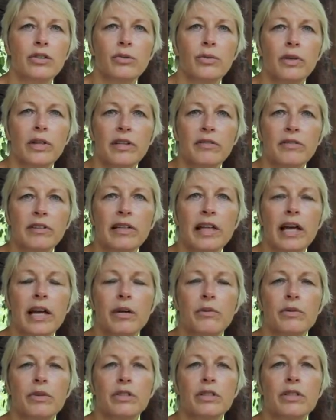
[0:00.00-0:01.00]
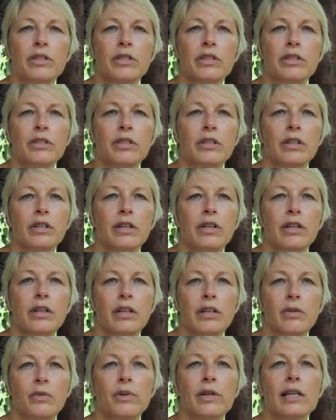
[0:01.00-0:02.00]
whatever language
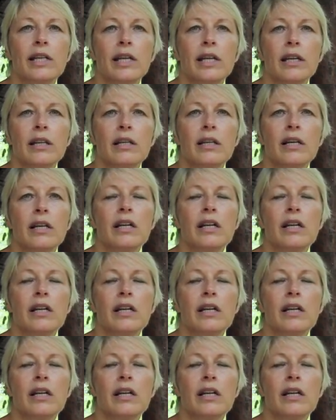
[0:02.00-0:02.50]
that we need.